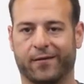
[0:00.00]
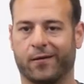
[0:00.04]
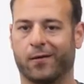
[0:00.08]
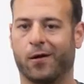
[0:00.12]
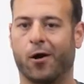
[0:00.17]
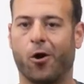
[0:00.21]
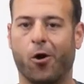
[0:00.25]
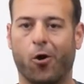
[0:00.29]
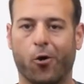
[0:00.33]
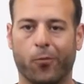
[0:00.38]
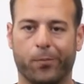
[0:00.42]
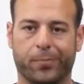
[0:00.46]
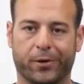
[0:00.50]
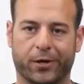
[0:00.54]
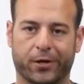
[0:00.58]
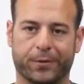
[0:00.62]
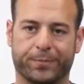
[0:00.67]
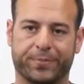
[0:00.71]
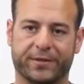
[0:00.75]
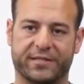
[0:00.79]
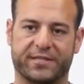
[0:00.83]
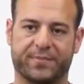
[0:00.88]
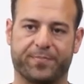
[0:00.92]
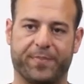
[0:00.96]
an
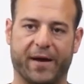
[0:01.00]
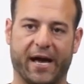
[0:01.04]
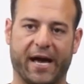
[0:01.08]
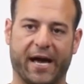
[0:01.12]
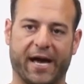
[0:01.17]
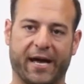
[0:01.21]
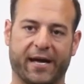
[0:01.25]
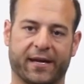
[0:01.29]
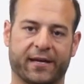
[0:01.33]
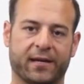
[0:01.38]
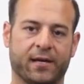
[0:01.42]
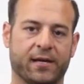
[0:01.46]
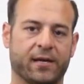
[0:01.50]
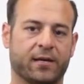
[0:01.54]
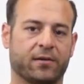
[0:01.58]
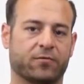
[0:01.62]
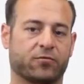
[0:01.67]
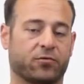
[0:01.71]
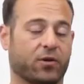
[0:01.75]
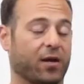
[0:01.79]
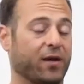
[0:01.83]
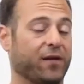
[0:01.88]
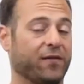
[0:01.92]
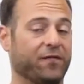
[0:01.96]
all-purpose bag,
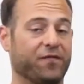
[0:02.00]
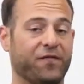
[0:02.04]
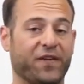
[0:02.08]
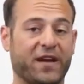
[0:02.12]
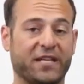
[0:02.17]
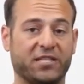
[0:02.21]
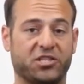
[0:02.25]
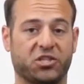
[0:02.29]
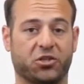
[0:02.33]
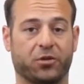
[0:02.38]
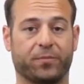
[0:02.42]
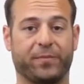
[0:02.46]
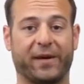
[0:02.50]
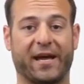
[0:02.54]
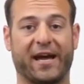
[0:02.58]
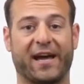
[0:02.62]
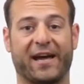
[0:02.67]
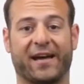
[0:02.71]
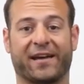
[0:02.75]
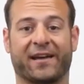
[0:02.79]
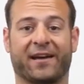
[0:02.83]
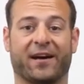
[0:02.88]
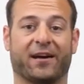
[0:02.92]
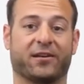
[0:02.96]
adventure
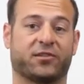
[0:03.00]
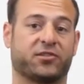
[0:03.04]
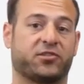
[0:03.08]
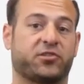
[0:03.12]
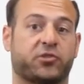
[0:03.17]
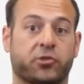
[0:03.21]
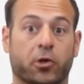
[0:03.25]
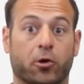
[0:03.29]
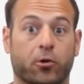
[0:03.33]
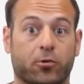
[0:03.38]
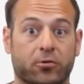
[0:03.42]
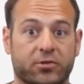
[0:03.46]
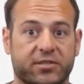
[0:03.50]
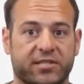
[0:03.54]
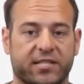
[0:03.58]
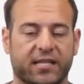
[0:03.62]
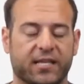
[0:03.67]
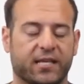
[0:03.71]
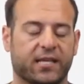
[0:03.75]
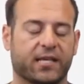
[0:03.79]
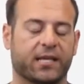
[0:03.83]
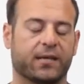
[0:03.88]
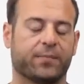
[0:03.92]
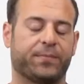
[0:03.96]
bag, a
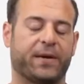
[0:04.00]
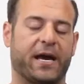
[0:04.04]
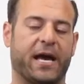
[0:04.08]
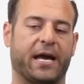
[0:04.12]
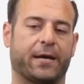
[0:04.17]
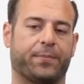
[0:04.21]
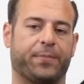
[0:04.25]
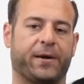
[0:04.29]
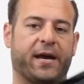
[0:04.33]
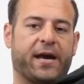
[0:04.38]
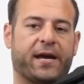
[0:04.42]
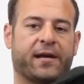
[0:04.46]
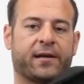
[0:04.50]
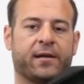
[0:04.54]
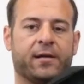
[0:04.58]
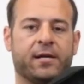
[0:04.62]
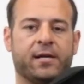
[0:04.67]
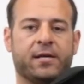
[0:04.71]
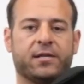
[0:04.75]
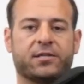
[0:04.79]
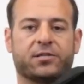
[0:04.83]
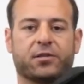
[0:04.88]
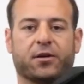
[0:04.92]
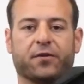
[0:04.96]
soul-seeking backpack.
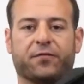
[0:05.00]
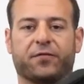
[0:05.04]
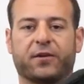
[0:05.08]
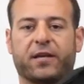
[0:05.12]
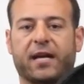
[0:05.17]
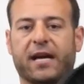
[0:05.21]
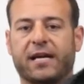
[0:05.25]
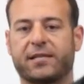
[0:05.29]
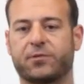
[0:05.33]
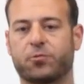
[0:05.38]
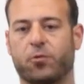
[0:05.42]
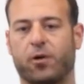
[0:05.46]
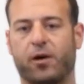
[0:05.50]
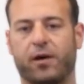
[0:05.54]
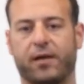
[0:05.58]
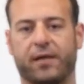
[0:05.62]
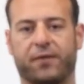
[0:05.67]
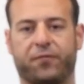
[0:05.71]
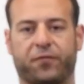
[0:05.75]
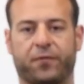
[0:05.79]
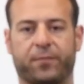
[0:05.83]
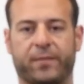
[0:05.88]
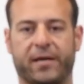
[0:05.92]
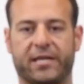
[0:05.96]
So if you guys want
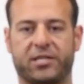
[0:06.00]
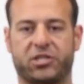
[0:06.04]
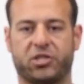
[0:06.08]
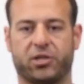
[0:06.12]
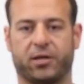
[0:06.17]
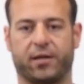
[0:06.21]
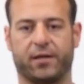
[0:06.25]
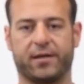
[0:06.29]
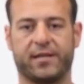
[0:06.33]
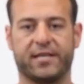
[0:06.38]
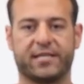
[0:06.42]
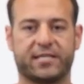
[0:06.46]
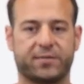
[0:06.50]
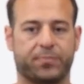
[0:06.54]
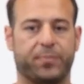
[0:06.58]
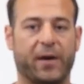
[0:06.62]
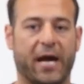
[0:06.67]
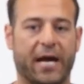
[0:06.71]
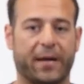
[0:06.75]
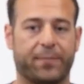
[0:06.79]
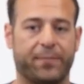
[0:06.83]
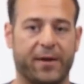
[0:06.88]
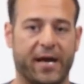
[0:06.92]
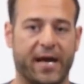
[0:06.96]
information on this
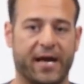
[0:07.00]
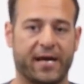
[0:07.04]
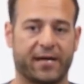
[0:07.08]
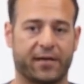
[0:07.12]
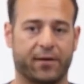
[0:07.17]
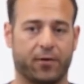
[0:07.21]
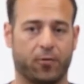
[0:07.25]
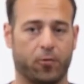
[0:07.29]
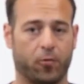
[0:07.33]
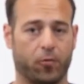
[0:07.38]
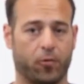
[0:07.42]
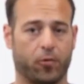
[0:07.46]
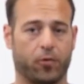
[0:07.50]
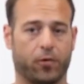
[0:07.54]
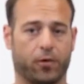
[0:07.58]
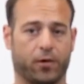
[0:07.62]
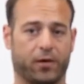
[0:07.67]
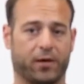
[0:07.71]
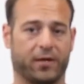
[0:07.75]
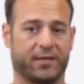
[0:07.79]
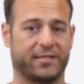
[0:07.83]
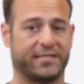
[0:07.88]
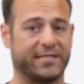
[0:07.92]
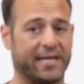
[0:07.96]
backpack
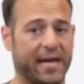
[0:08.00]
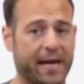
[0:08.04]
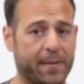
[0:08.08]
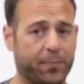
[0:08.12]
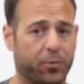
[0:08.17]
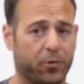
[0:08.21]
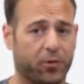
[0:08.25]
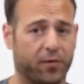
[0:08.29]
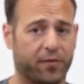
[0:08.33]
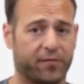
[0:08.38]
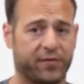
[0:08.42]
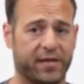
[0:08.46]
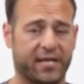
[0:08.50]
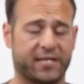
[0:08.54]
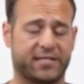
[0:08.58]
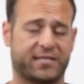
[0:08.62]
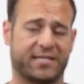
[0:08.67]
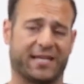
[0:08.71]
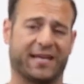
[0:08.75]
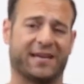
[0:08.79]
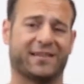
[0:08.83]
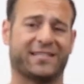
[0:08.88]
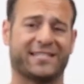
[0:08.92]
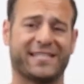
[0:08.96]
or sample of
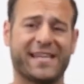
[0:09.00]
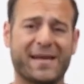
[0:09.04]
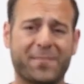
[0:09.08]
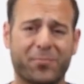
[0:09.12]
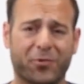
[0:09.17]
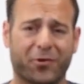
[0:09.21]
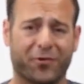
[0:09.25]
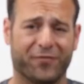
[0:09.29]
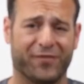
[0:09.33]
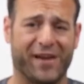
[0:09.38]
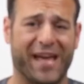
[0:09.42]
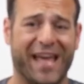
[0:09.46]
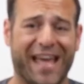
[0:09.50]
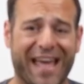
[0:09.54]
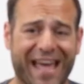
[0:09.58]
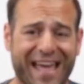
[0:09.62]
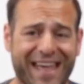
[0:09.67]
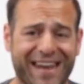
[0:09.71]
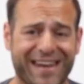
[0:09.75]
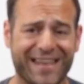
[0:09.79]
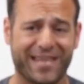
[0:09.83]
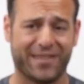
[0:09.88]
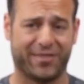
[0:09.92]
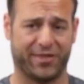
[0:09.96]
this, a sample of
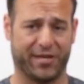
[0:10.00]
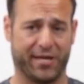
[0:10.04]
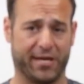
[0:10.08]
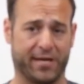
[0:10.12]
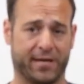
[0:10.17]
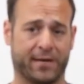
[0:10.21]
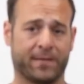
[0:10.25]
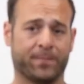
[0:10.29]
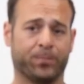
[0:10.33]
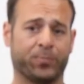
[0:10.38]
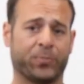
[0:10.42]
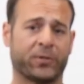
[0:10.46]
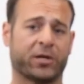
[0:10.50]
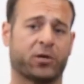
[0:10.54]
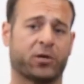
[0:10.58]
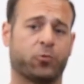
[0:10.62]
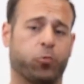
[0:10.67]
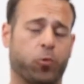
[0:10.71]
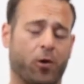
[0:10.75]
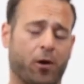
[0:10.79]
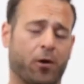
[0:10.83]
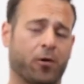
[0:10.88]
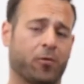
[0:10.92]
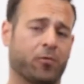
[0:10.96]
anything,
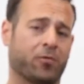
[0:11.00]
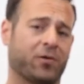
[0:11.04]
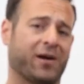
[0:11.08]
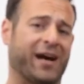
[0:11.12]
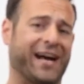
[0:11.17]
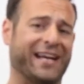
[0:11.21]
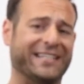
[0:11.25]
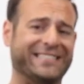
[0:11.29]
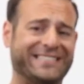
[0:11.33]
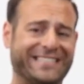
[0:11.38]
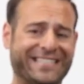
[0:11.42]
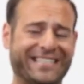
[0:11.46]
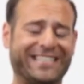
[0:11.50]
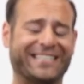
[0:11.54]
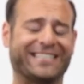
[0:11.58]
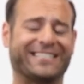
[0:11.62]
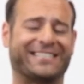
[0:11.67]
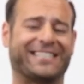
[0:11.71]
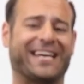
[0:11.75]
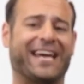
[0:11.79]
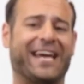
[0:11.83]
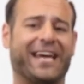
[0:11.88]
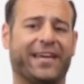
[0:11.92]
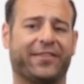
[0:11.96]
quote,
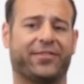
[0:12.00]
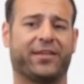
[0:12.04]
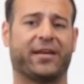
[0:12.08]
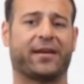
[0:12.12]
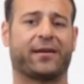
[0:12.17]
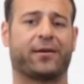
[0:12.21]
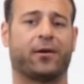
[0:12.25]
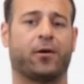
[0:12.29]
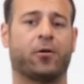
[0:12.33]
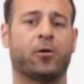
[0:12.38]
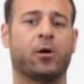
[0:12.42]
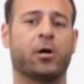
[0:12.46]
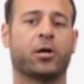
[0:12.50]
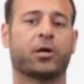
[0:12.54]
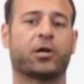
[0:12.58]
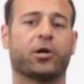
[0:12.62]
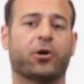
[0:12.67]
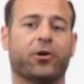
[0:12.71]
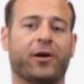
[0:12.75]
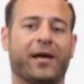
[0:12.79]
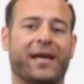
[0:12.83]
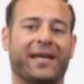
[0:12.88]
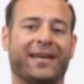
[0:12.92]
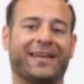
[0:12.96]
ideas, anything at all,
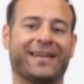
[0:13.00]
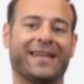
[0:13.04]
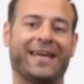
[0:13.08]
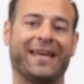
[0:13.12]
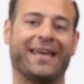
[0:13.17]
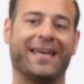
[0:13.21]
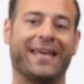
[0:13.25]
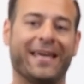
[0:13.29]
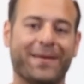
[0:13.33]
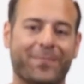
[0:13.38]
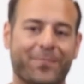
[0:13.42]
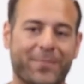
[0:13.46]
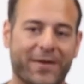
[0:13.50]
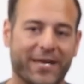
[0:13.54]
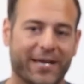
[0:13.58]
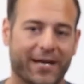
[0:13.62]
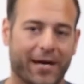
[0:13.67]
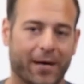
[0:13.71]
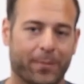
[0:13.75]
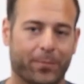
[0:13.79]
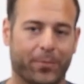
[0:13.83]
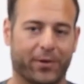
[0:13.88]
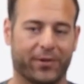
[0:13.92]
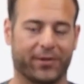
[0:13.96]
go ahead and hit me
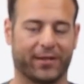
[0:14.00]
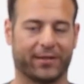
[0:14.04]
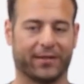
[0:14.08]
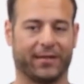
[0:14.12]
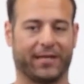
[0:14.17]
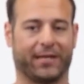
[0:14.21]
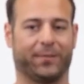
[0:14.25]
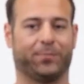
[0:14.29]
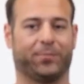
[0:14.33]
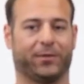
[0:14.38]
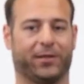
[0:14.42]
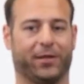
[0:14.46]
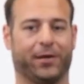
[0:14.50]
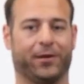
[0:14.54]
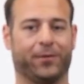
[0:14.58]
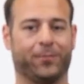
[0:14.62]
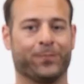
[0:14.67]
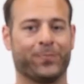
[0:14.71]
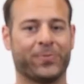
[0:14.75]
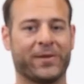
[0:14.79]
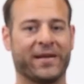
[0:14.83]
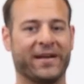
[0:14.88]
up on the link below.